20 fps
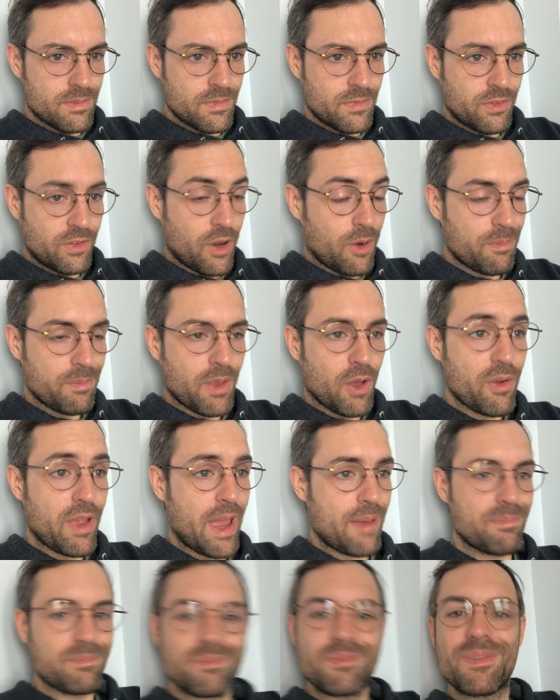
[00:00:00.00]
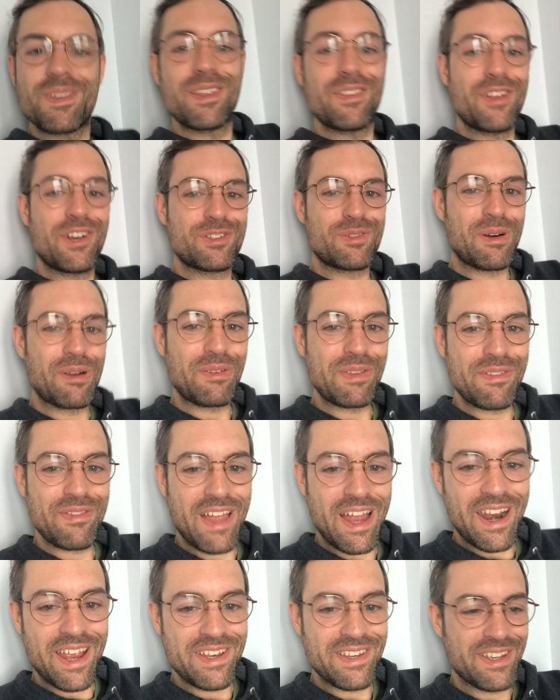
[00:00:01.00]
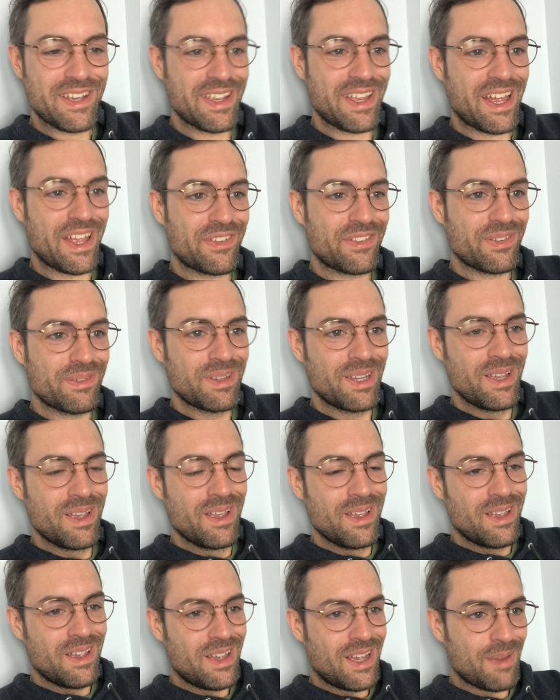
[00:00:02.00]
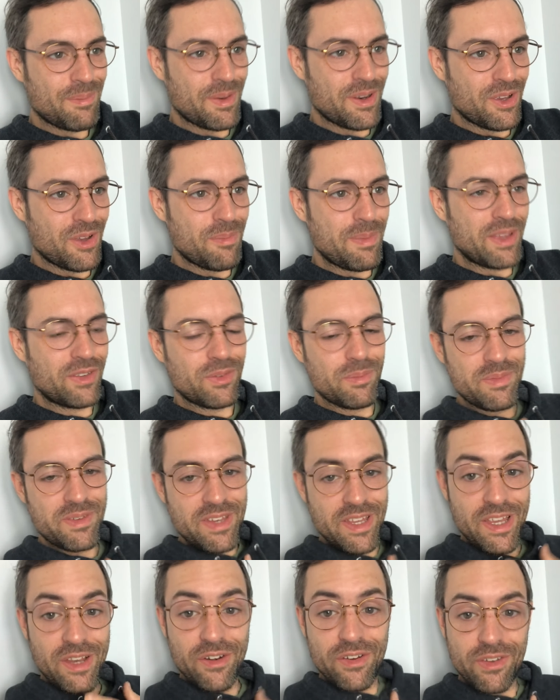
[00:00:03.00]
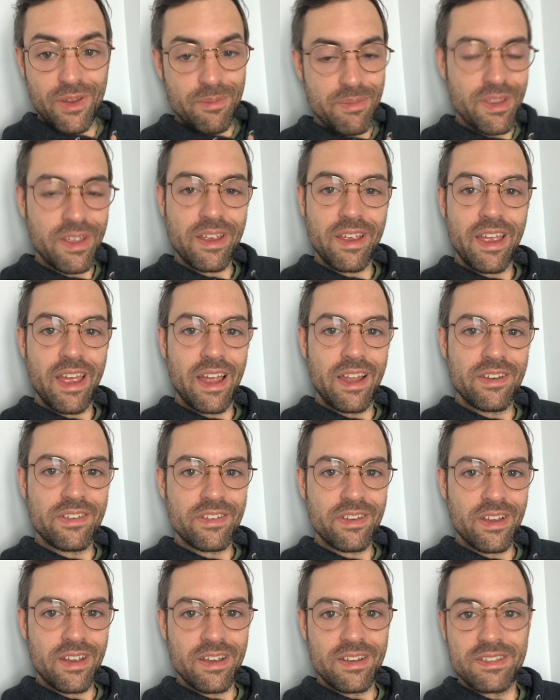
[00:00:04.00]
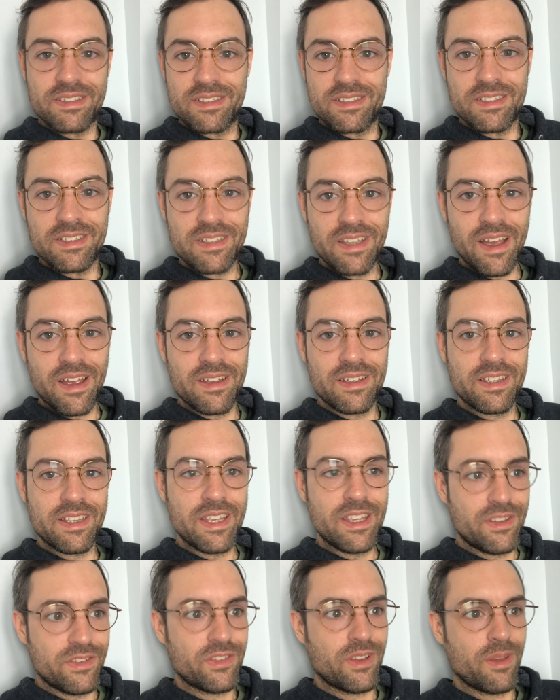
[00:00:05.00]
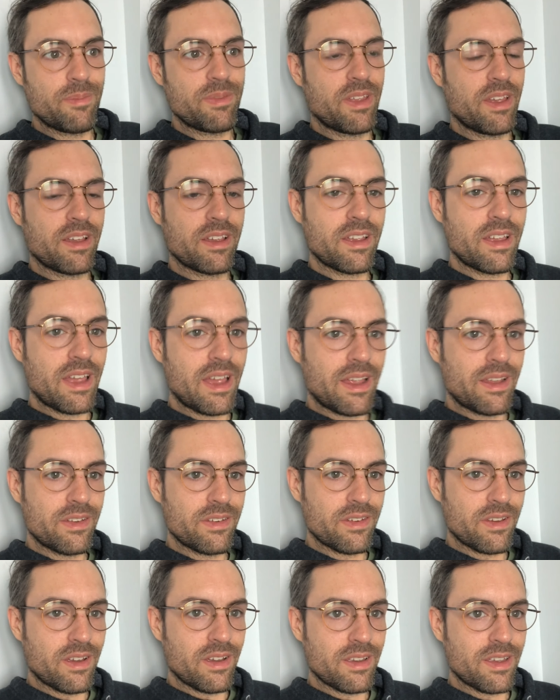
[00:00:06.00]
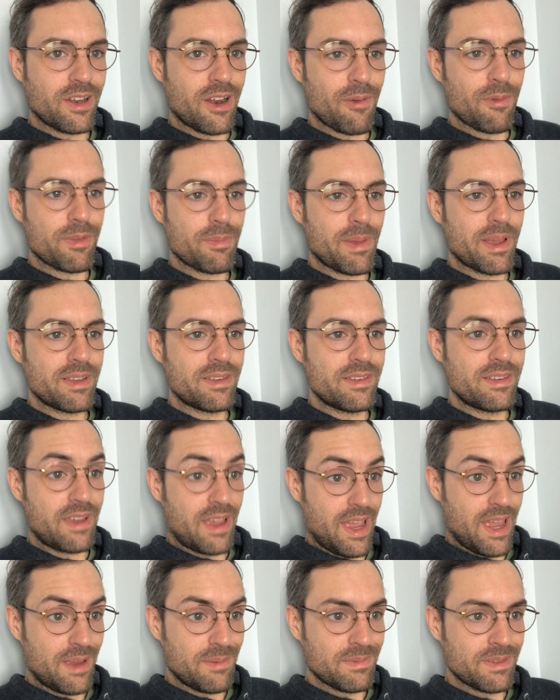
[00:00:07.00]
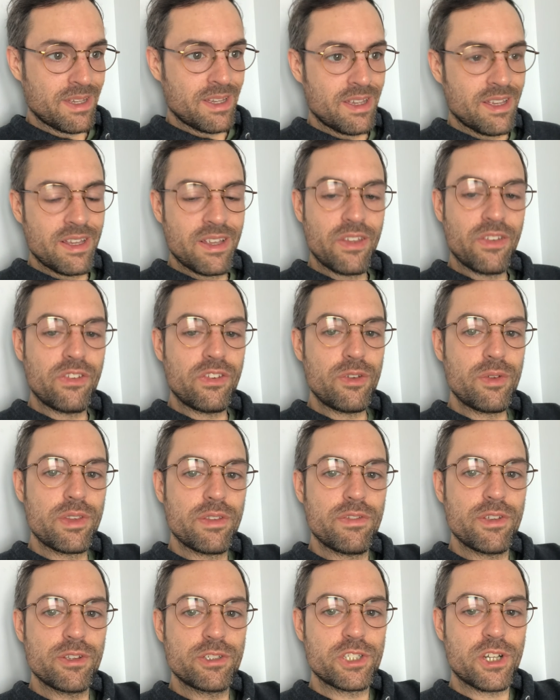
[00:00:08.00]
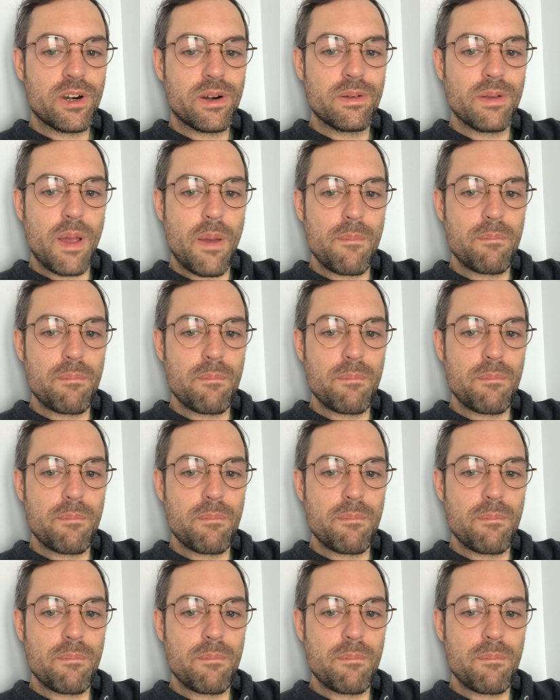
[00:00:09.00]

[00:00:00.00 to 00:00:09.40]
So, okay, there's where I'll leave that idea, I guess. I'm going to go make some tea or something and, eat something and get on with my day. See you in the future.